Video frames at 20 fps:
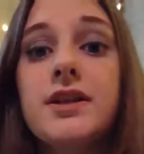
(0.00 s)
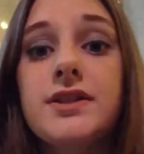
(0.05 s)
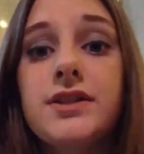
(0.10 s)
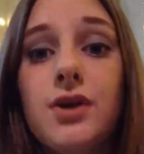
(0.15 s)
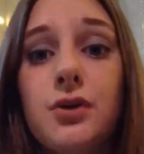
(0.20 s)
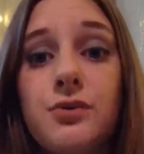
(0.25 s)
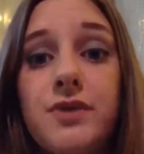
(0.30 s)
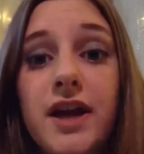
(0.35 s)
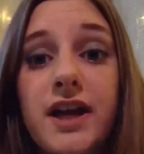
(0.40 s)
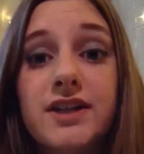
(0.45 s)

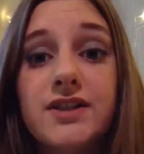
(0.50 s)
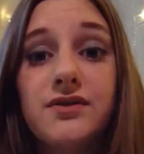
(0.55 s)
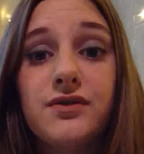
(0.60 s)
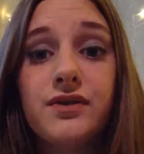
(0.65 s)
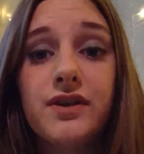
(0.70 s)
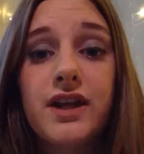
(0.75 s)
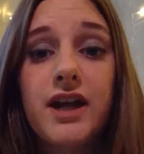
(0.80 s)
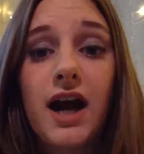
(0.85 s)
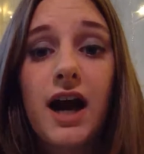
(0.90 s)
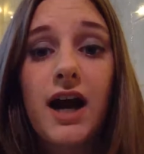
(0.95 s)
So next for
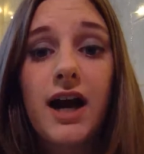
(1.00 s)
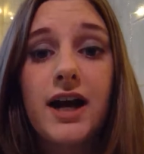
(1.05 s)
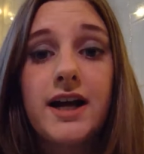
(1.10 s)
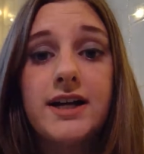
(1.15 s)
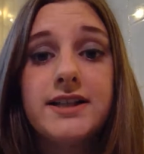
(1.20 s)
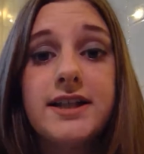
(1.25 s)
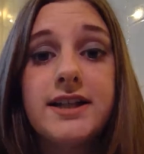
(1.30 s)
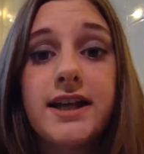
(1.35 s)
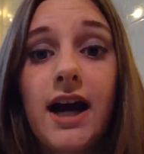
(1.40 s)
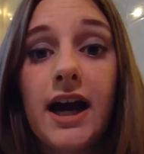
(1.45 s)
the
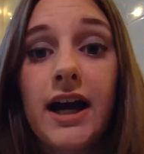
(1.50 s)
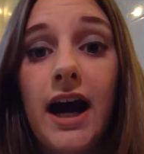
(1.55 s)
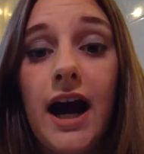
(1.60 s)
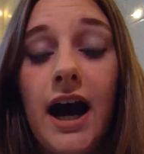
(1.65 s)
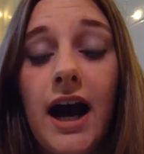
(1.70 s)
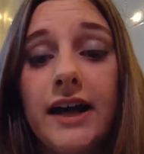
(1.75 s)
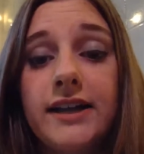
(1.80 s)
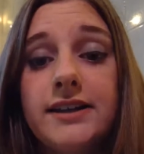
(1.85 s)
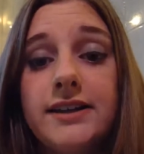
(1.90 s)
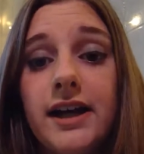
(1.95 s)
eyes, I got
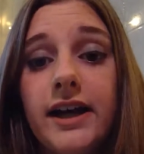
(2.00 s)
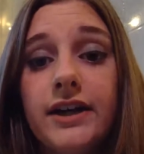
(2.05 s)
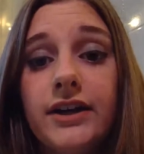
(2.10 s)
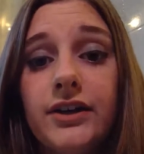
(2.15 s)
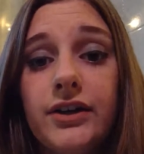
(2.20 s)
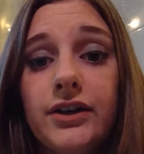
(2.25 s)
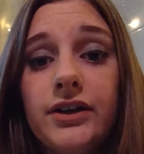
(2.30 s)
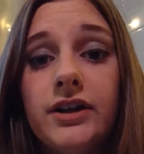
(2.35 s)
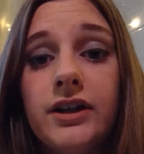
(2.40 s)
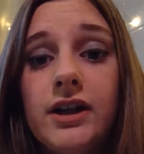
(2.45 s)

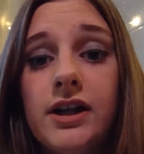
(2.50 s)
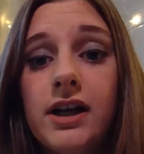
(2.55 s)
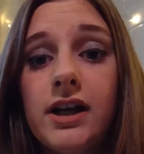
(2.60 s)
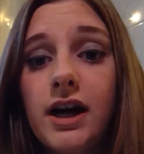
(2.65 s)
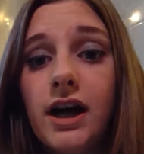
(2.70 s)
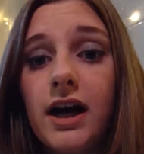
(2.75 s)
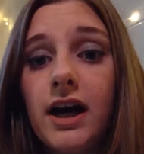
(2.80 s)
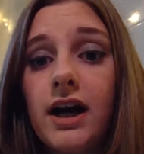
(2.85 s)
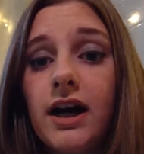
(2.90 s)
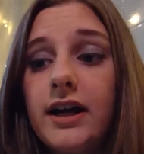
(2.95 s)
eyeliner.
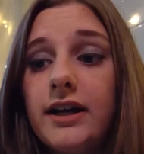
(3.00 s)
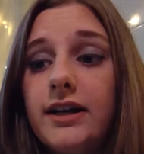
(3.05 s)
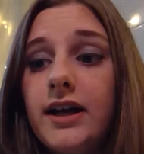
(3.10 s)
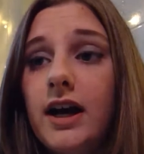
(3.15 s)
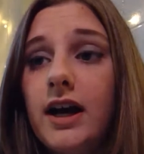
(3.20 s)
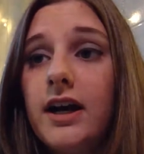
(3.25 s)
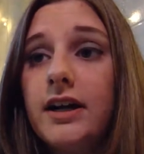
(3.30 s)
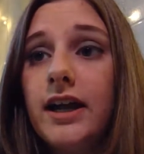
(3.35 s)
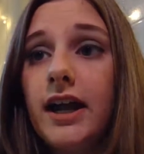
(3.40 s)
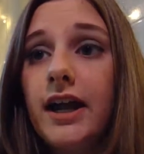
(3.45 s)
I
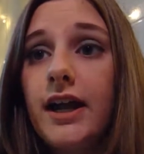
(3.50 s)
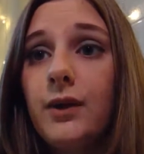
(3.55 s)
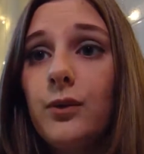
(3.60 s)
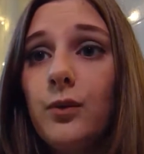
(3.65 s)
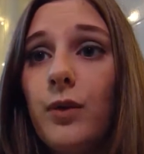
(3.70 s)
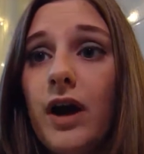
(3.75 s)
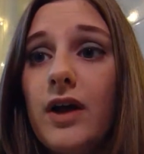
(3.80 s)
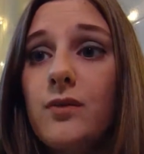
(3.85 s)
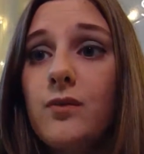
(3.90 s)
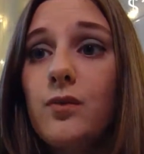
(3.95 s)
got a
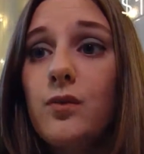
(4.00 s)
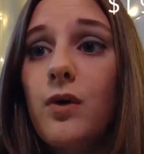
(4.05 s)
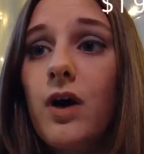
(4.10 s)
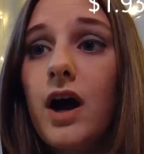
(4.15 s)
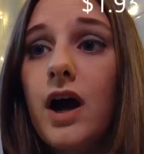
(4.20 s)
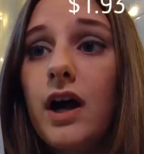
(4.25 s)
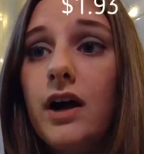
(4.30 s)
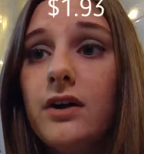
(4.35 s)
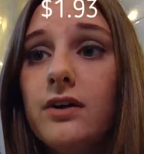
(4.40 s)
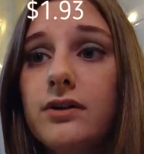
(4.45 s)
Wet n
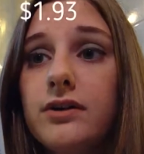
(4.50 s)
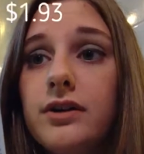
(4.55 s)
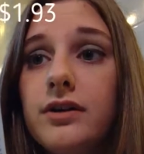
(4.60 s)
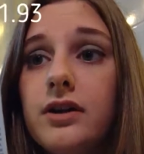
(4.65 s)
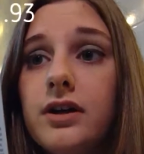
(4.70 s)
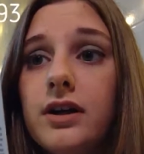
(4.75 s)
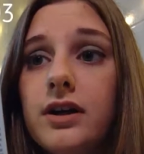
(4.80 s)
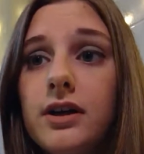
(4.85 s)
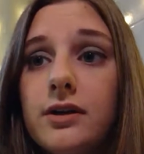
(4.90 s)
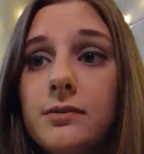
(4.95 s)
Wild
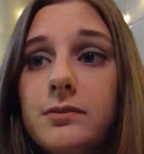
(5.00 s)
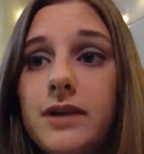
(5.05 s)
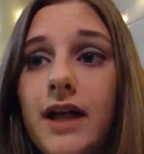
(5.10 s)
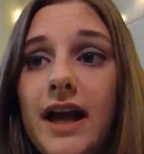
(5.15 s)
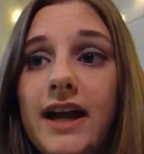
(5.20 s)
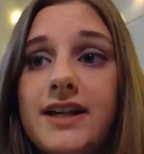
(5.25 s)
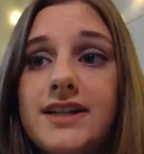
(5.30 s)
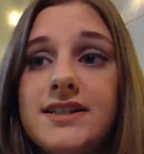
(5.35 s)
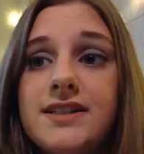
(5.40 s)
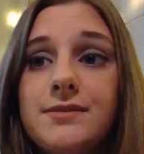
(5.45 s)

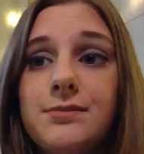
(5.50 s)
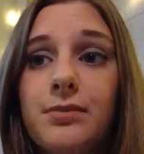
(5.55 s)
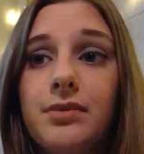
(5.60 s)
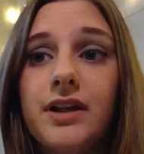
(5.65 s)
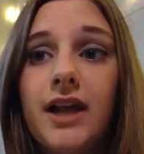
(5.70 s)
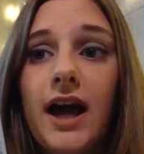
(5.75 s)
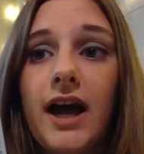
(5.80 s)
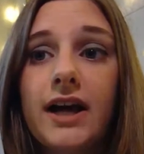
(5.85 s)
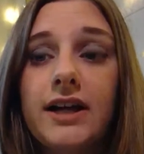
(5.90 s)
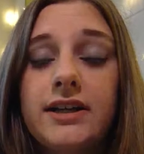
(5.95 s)
Blackest
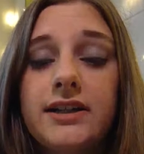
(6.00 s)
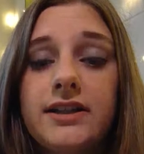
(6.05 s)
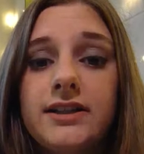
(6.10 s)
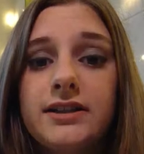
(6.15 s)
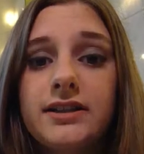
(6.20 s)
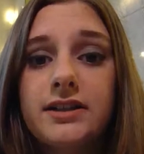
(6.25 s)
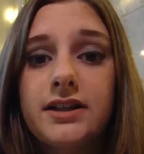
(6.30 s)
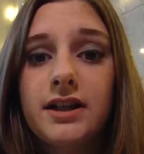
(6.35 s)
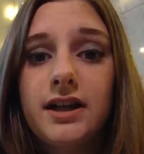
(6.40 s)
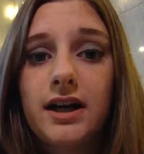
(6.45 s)
Black
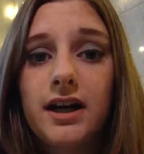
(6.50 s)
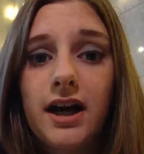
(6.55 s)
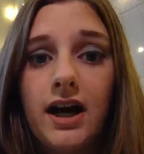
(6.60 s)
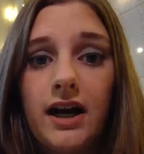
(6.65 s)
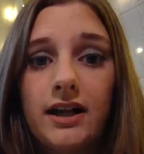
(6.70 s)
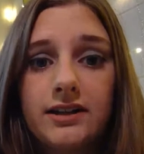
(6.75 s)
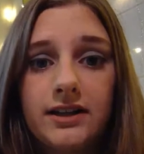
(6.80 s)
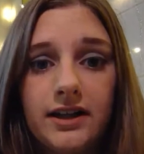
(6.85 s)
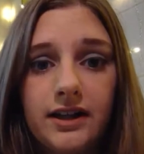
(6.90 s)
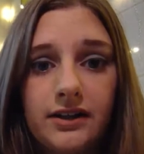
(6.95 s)

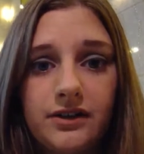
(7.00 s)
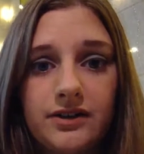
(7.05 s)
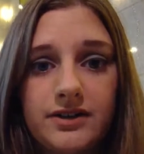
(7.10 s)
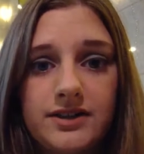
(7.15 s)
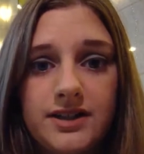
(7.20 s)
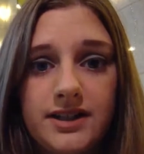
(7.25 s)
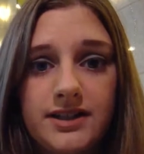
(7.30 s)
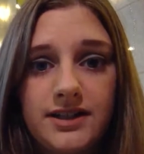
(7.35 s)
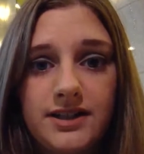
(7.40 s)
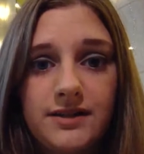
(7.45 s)
eyeliner. It
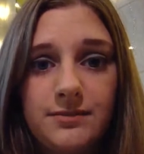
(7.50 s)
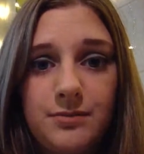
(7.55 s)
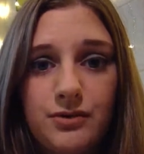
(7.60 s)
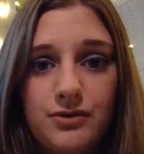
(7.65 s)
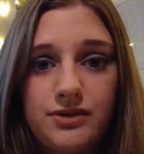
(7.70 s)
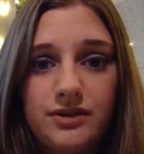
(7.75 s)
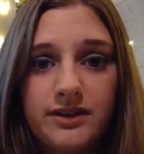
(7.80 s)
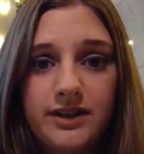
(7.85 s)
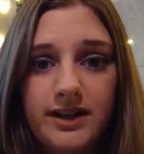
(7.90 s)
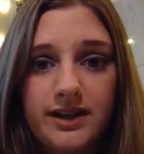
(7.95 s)
says it's
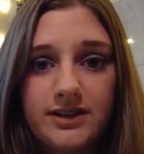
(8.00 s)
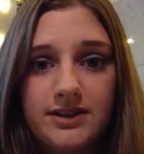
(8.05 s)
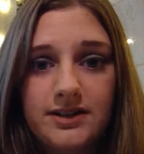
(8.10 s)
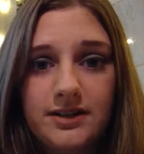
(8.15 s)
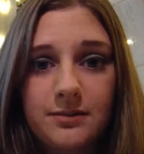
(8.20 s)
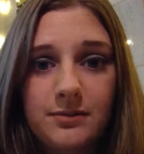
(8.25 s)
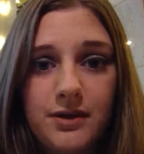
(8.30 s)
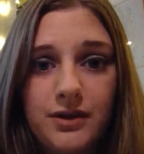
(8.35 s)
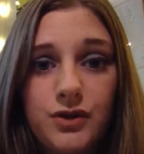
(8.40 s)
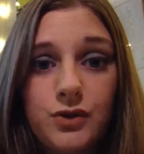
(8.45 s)
supposed to last
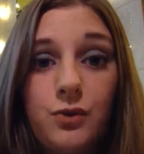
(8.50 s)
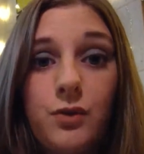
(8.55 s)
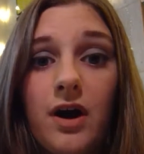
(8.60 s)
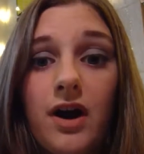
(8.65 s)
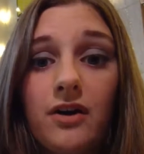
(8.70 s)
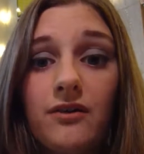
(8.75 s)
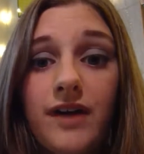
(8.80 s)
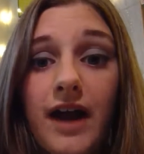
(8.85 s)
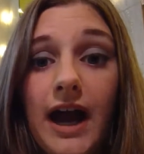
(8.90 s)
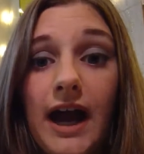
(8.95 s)
up to
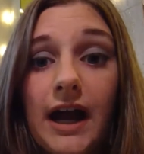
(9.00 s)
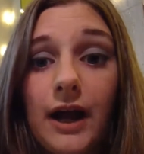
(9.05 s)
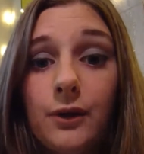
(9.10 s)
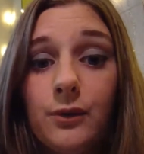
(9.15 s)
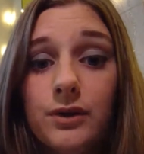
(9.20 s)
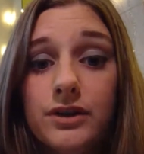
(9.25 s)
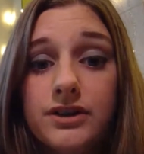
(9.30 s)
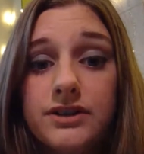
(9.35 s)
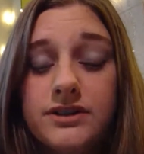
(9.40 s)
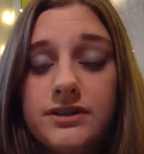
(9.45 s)
12
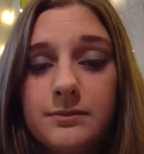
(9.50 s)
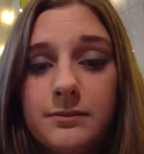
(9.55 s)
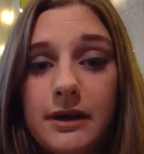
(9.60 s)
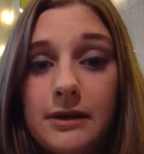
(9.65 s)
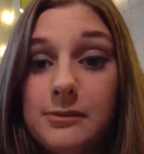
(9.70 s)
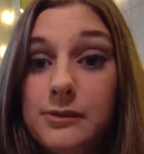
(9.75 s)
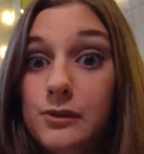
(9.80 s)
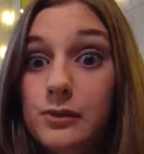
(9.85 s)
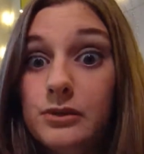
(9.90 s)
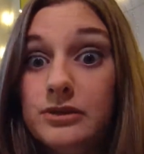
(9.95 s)
hours.
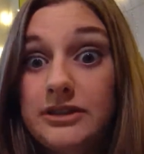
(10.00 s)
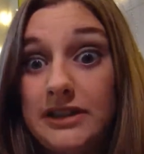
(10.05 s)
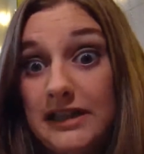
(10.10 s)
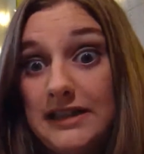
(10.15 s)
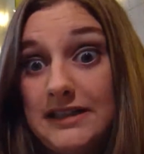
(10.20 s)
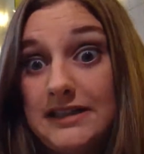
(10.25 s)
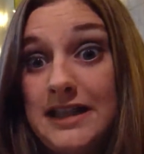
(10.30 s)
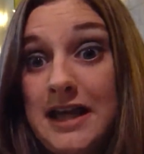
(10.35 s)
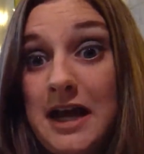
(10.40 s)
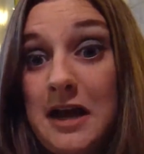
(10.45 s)
Maybe we'll
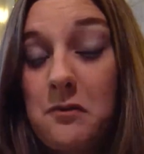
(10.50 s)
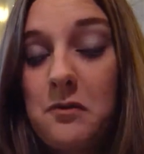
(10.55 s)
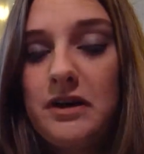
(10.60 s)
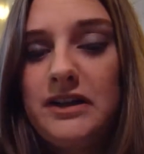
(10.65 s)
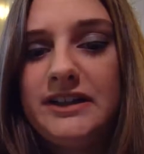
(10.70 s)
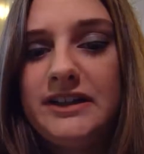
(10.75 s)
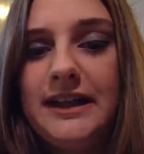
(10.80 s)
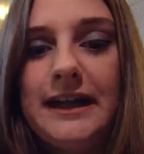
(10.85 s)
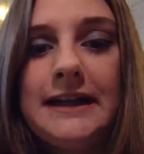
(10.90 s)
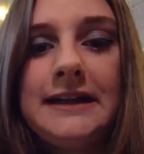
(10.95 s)
test that one
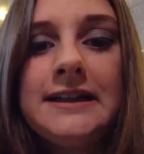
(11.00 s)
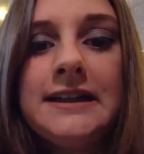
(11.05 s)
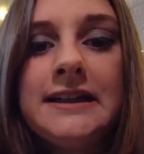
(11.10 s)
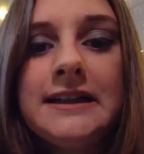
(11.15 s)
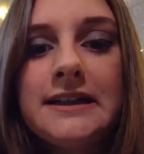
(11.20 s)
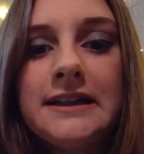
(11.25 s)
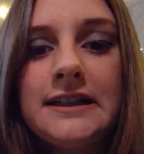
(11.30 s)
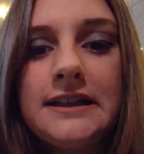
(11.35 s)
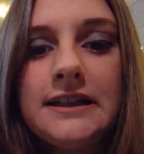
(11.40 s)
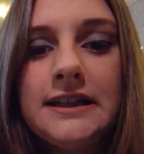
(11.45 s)
day.
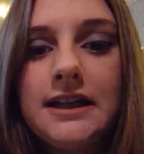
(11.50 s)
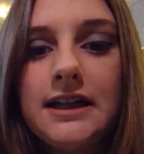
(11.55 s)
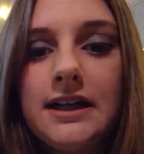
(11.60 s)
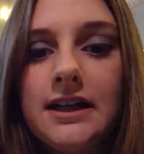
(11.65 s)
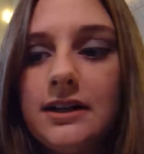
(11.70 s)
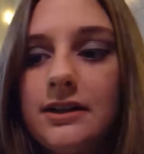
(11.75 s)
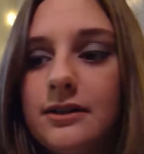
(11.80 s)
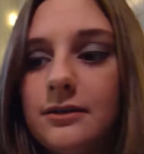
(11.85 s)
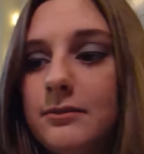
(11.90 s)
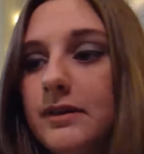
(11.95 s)

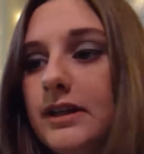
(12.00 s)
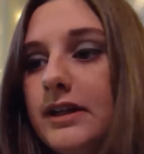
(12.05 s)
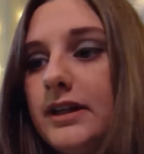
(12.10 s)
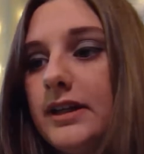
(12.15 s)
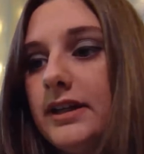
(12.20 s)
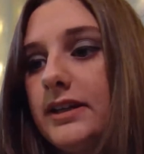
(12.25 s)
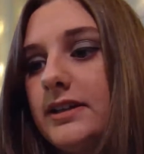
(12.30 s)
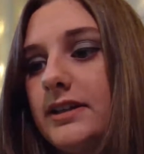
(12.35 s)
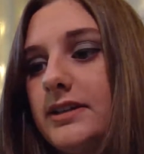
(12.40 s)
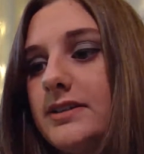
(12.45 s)

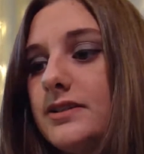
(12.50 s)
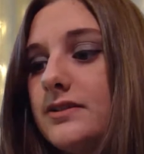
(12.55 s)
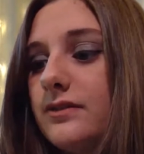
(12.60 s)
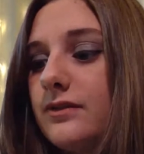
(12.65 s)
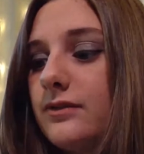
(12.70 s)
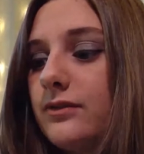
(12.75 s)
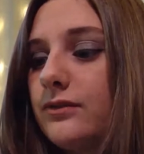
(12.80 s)
It's